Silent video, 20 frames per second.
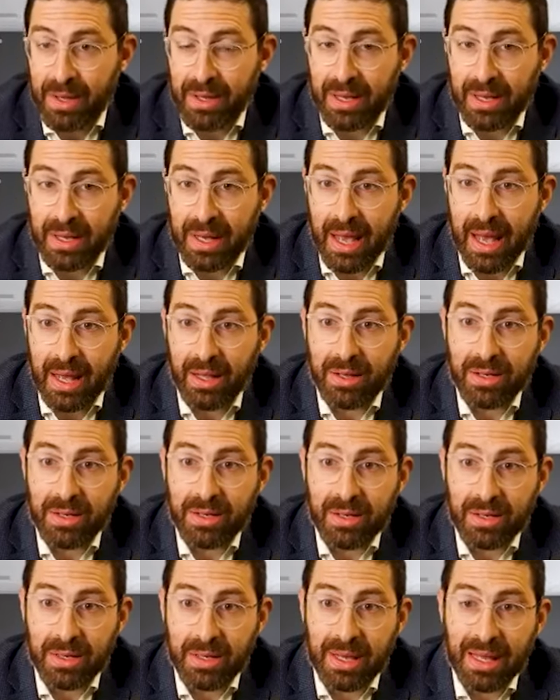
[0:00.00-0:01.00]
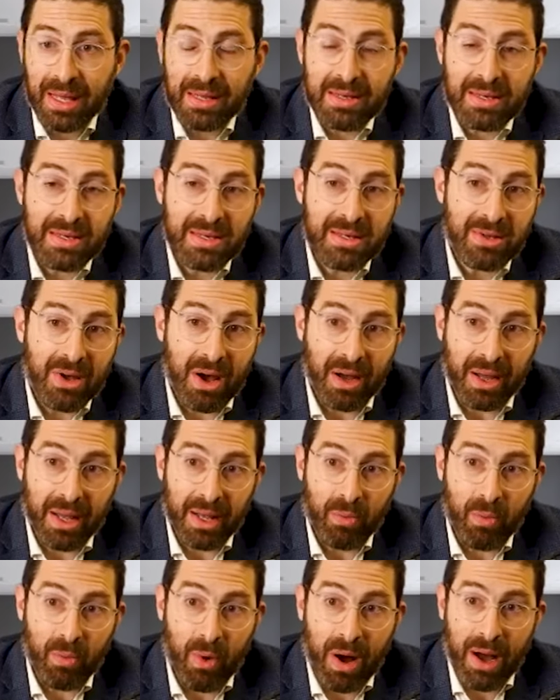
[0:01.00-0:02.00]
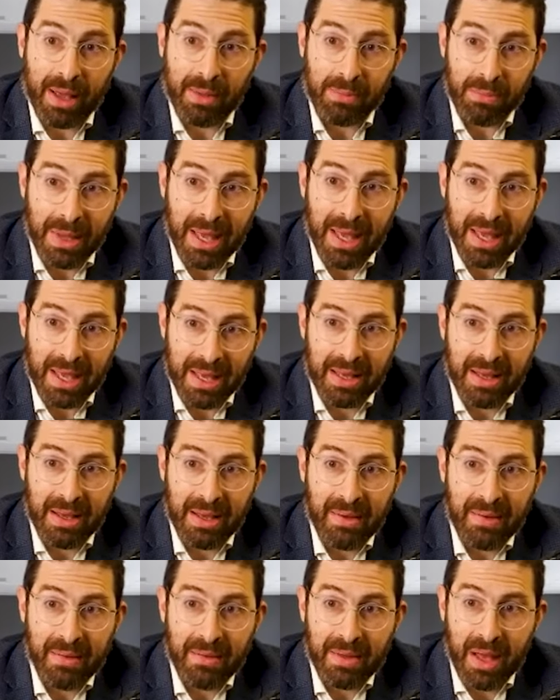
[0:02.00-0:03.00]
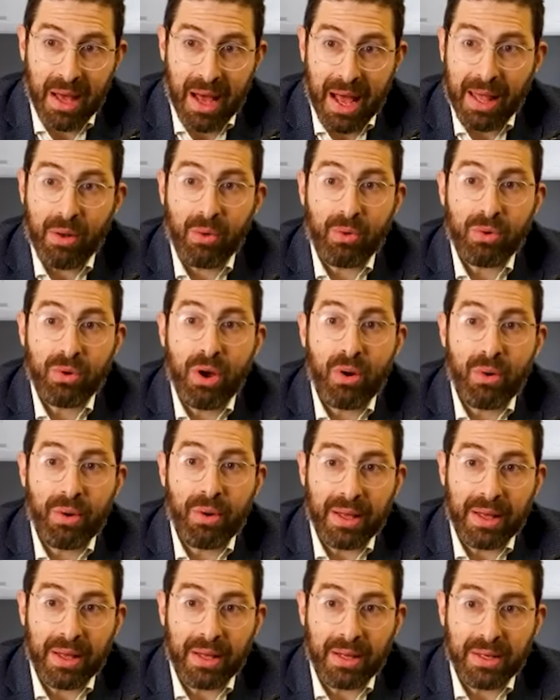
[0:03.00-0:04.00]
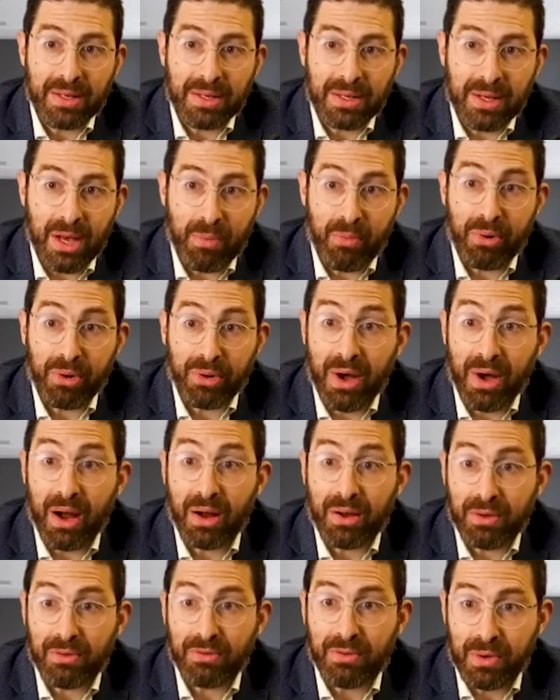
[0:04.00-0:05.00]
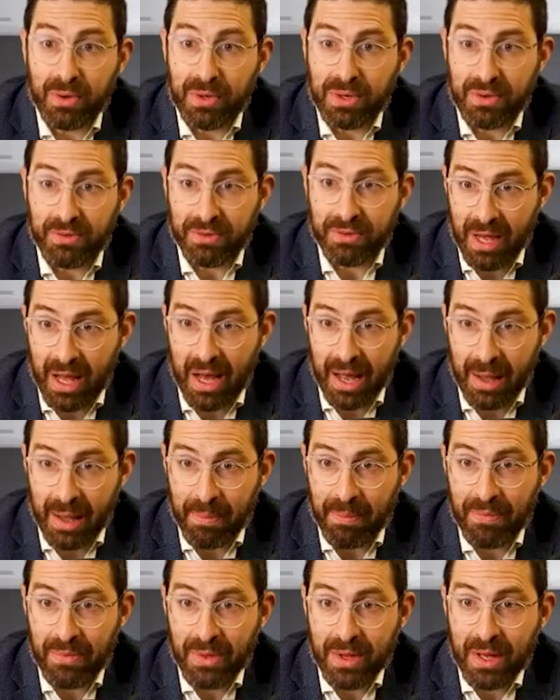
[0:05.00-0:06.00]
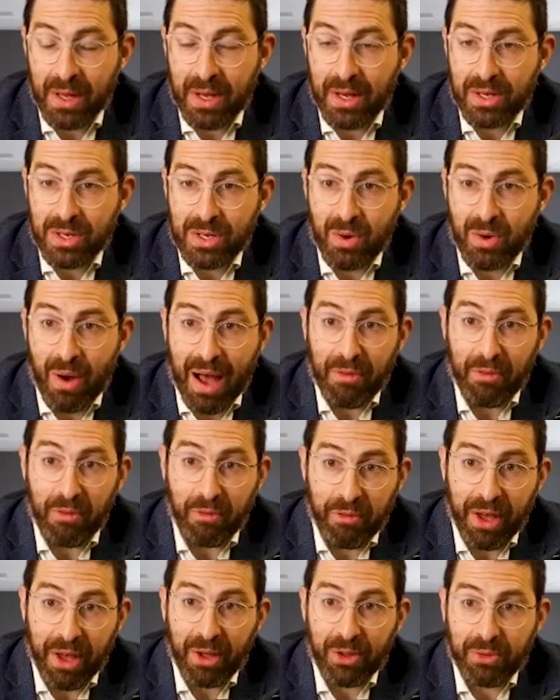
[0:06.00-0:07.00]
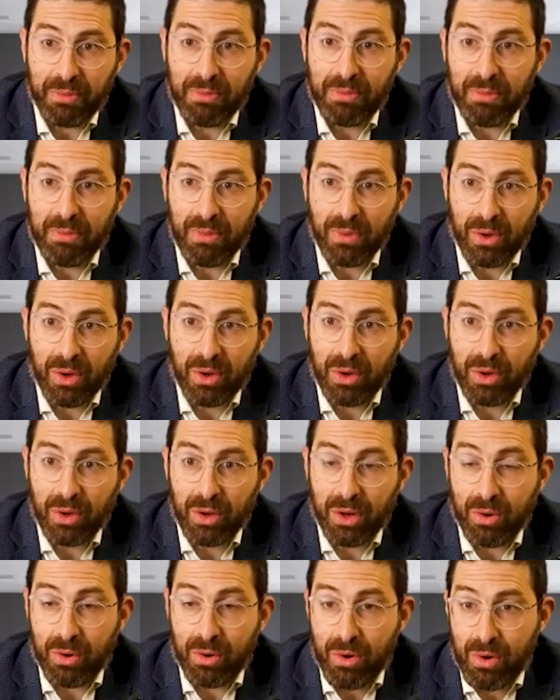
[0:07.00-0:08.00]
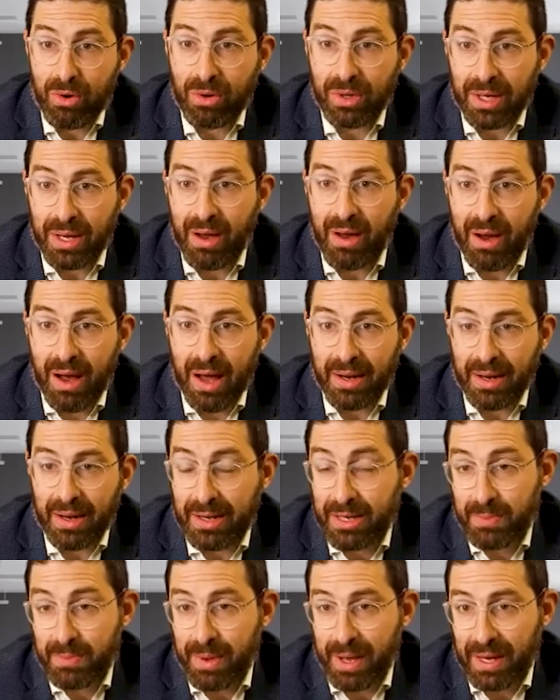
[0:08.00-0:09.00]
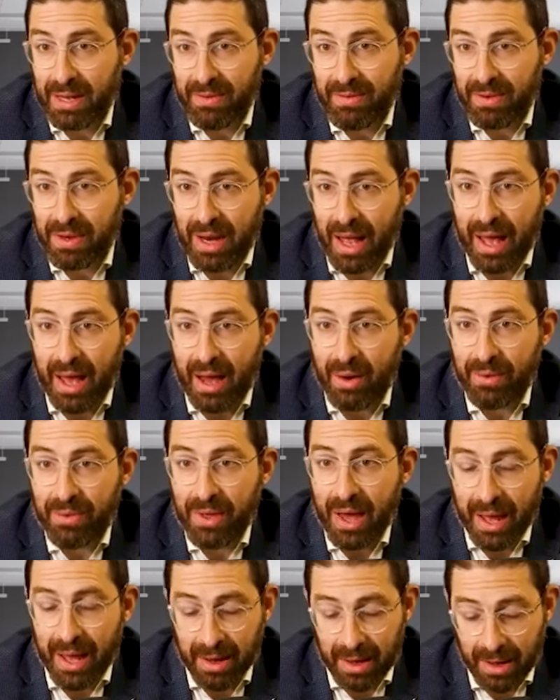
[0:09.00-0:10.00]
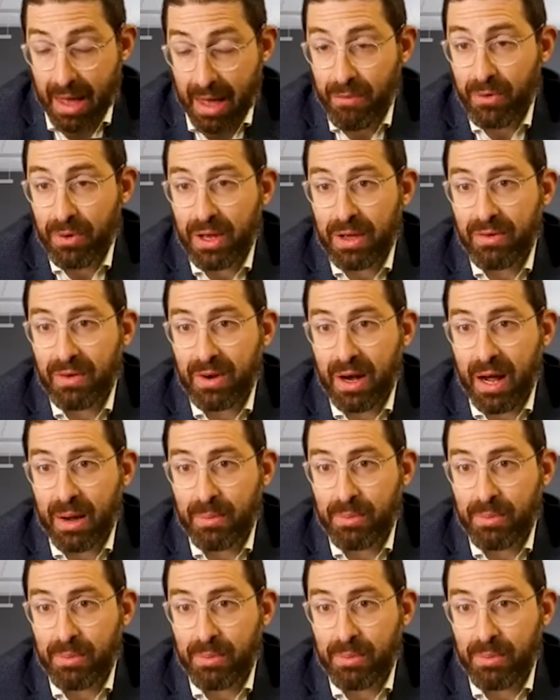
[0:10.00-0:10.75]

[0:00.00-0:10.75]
to get to get stuck in why me, I don't know is a productive use of time. Mm-hmm. So I felt, you know, early on and even now that ever given an